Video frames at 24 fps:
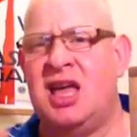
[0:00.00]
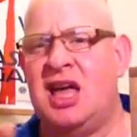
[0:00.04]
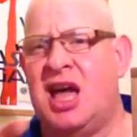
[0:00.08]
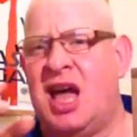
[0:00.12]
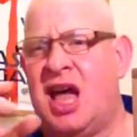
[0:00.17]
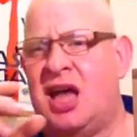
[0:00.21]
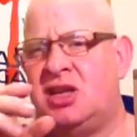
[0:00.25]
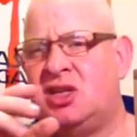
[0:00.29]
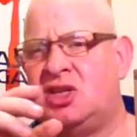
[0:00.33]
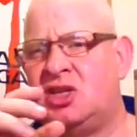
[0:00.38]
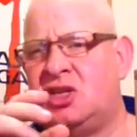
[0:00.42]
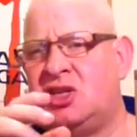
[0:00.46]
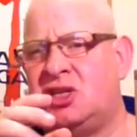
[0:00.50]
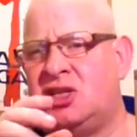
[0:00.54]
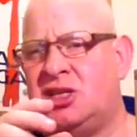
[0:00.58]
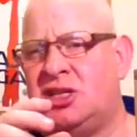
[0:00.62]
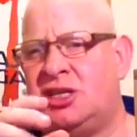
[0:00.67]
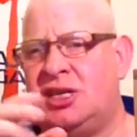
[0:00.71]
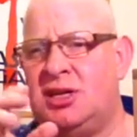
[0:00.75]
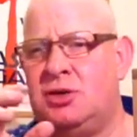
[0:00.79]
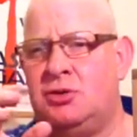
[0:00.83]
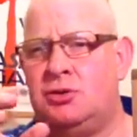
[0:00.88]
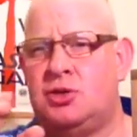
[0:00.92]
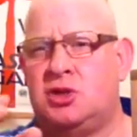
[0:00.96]
and
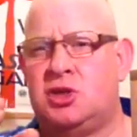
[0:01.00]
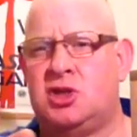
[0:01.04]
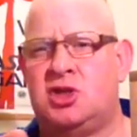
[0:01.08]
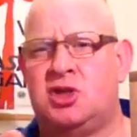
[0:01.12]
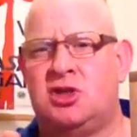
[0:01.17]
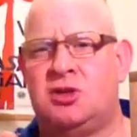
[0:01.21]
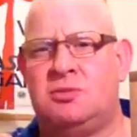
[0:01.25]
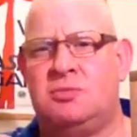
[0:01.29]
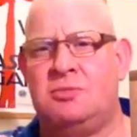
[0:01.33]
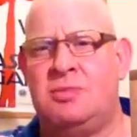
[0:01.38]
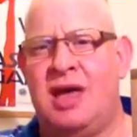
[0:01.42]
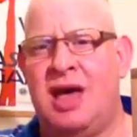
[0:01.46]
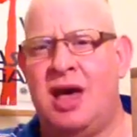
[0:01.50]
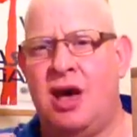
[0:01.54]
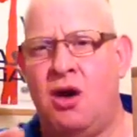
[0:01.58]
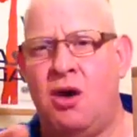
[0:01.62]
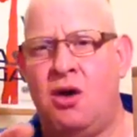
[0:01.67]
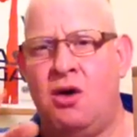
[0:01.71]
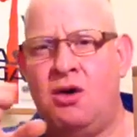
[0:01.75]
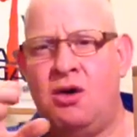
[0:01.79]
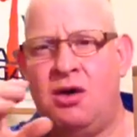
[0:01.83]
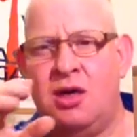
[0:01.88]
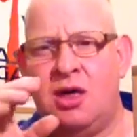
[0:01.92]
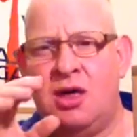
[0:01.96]
still
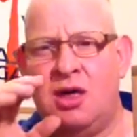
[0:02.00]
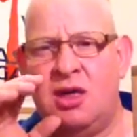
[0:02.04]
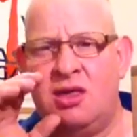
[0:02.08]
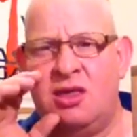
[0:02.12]
smell